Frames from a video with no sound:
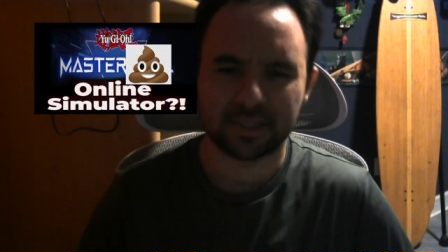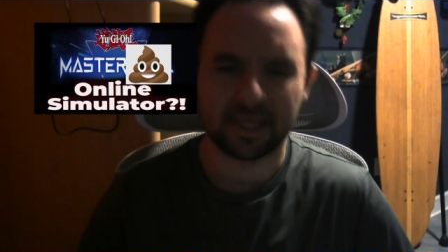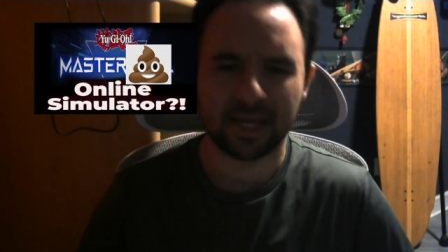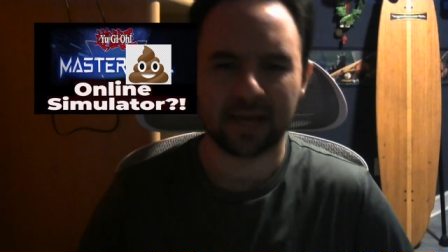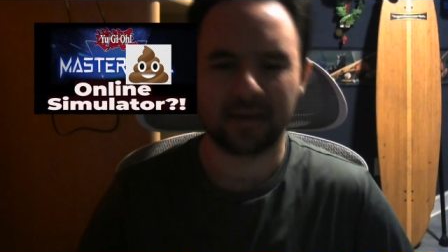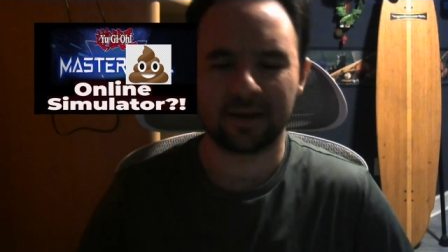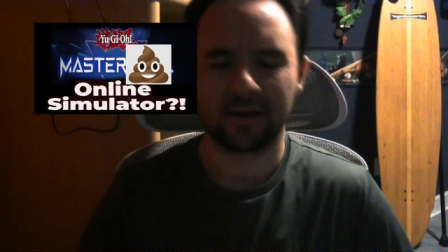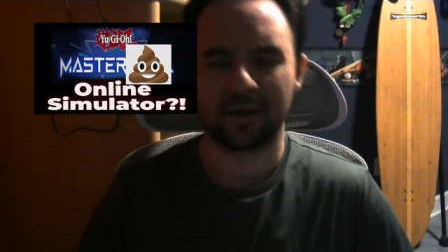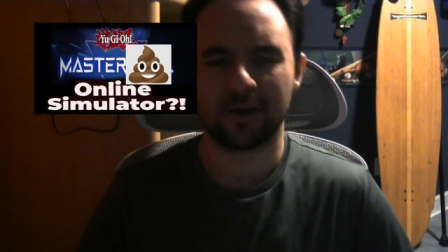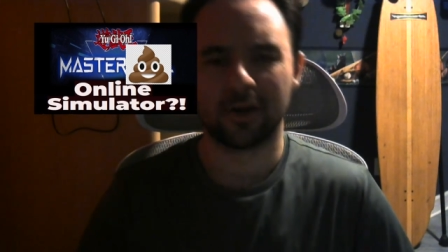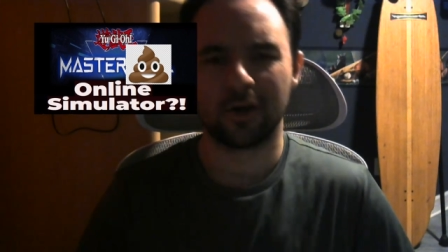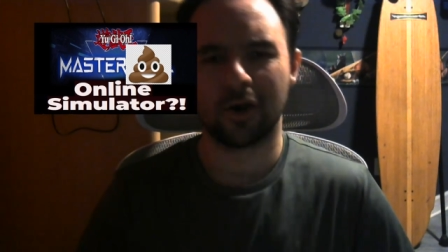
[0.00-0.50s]

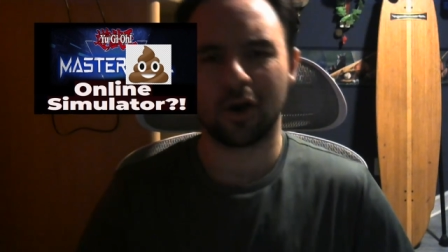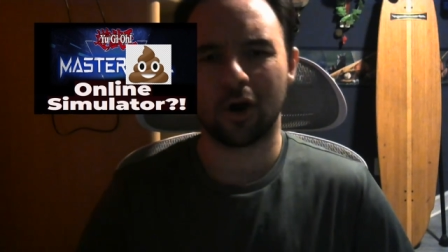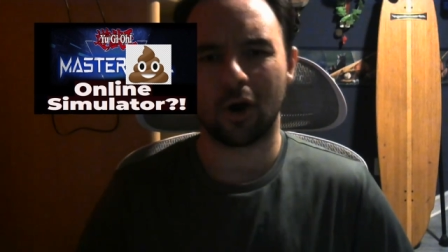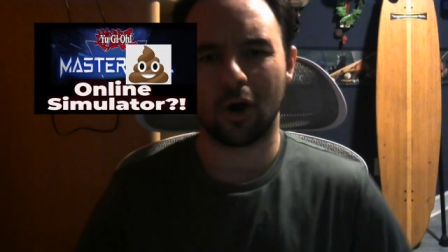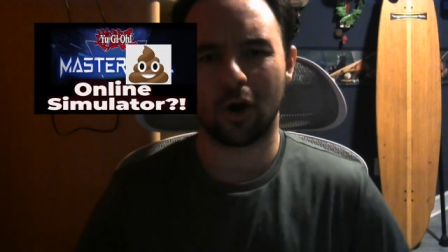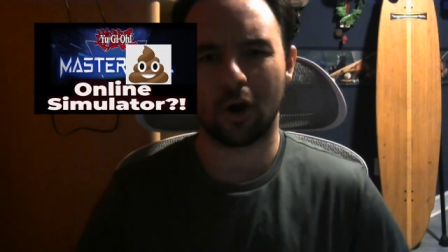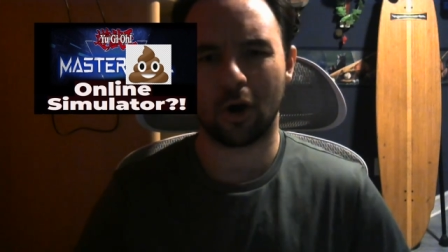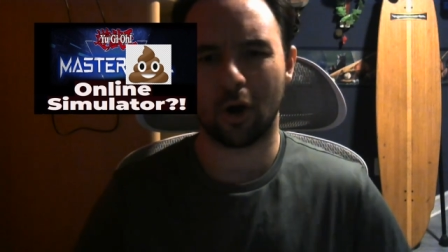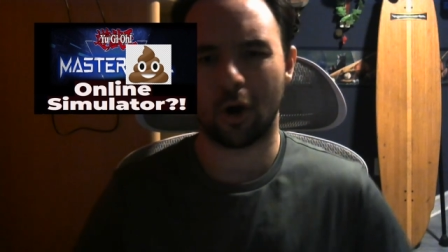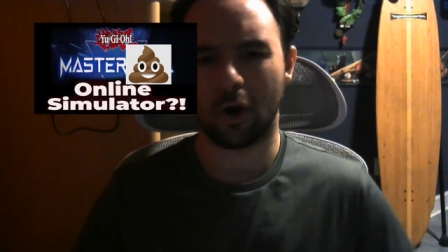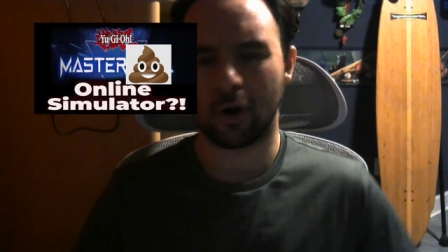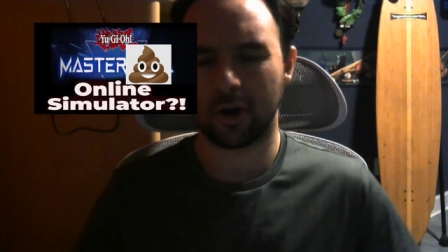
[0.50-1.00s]
that
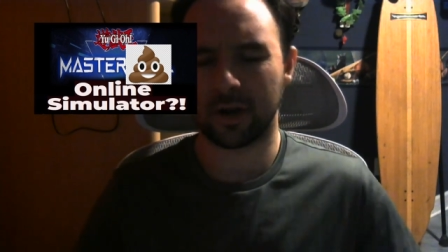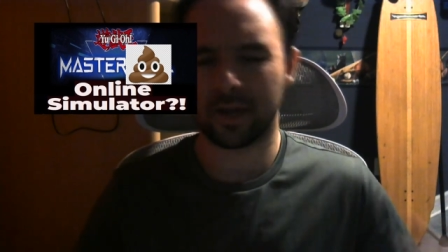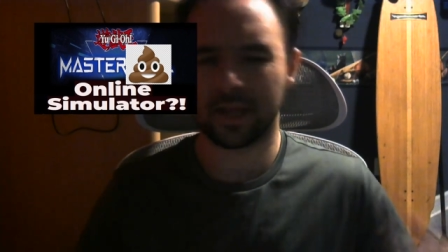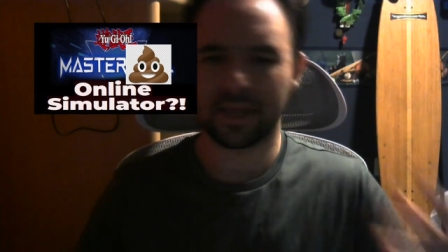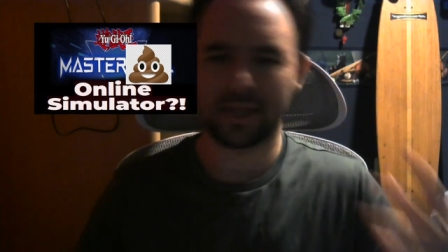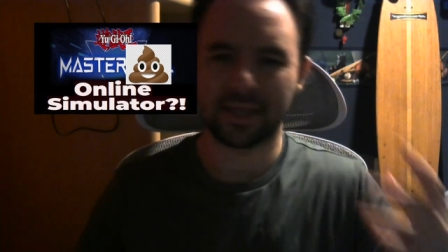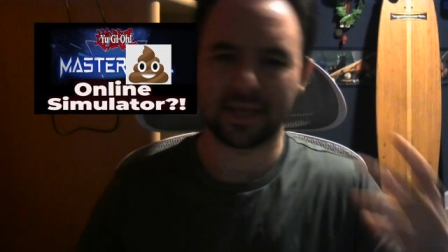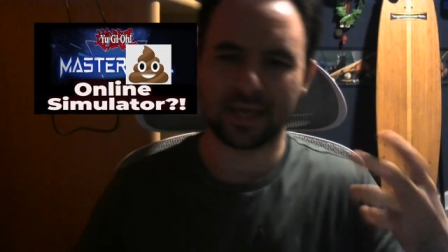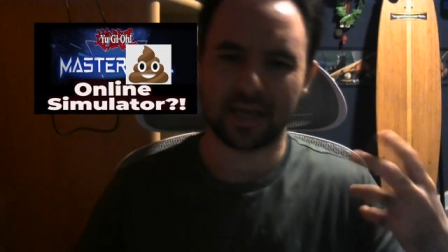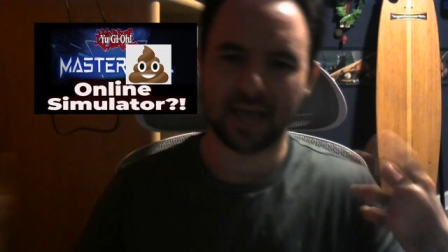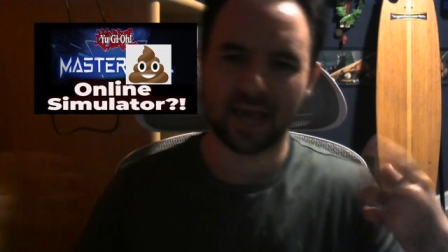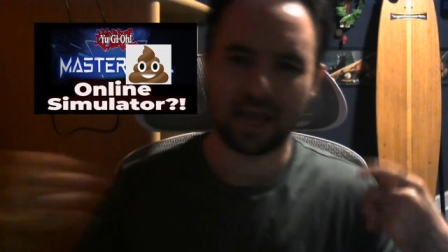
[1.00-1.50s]
aren't
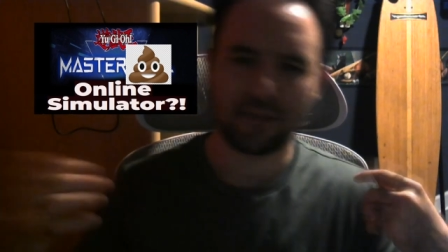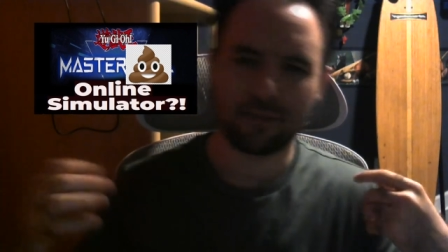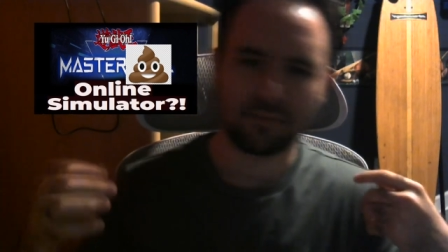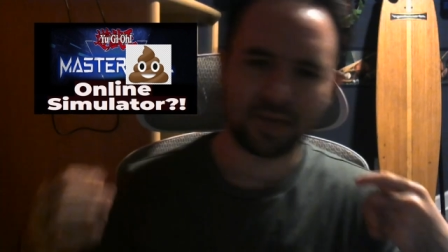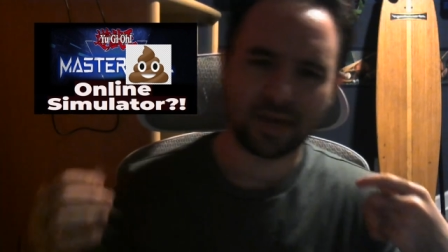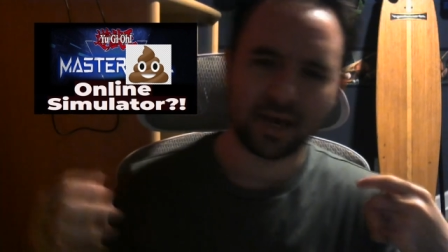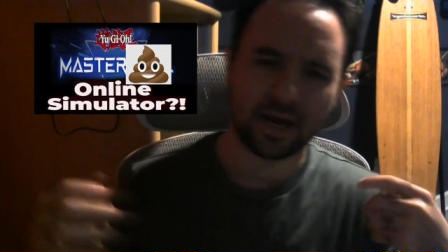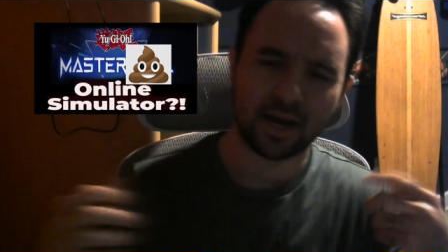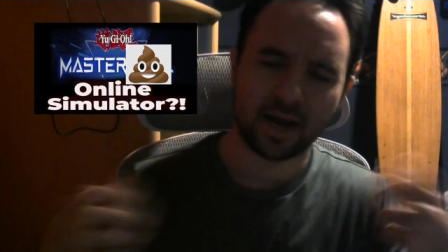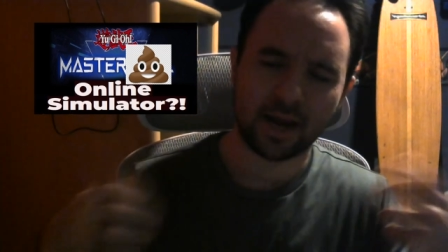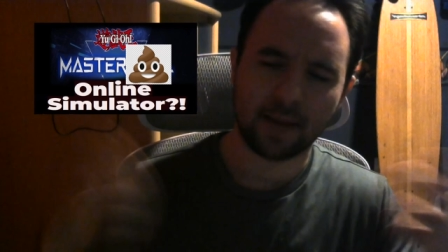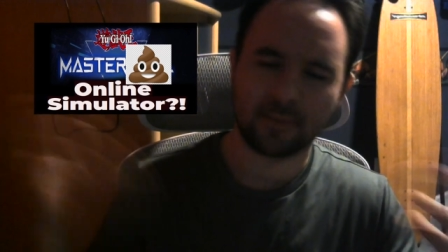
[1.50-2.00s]
in the game
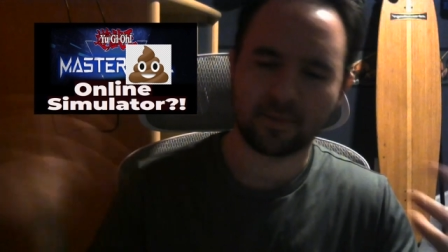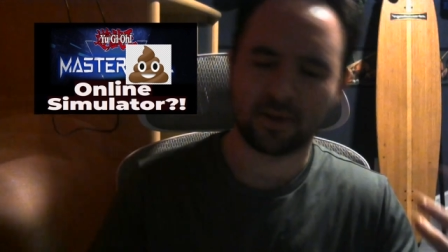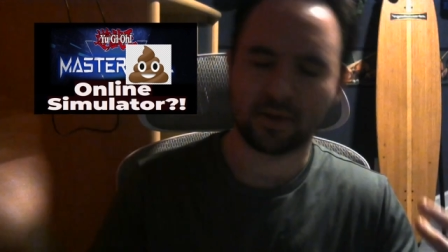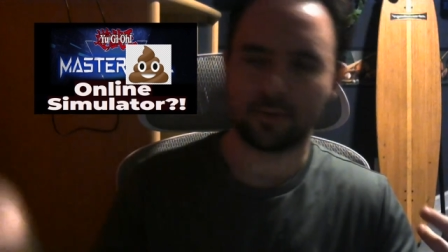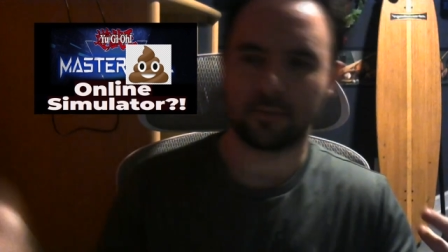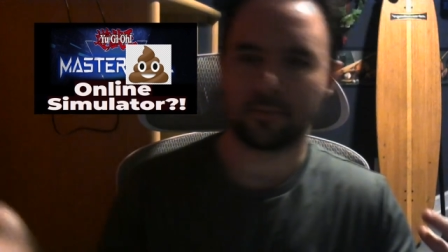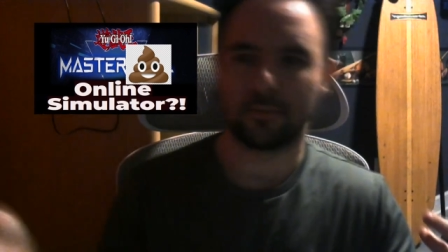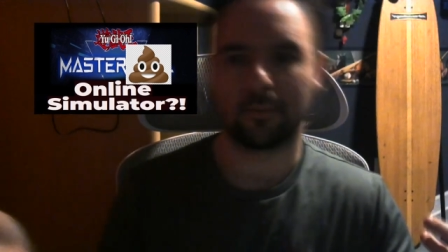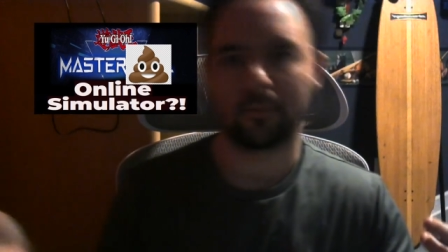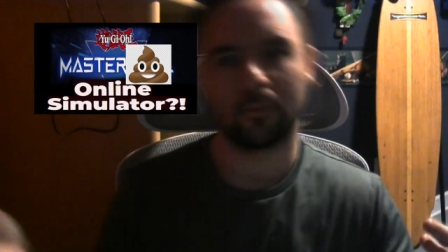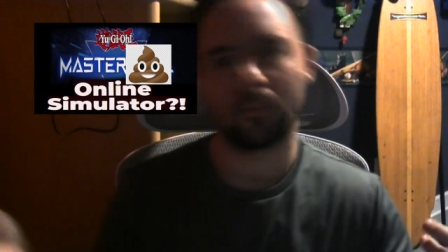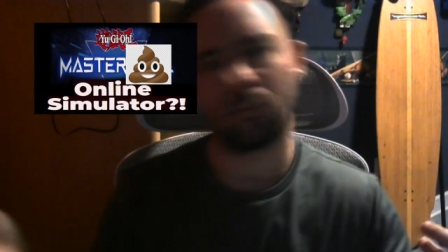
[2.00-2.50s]
yet, I
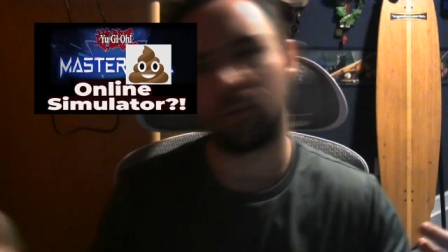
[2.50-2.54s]
mean,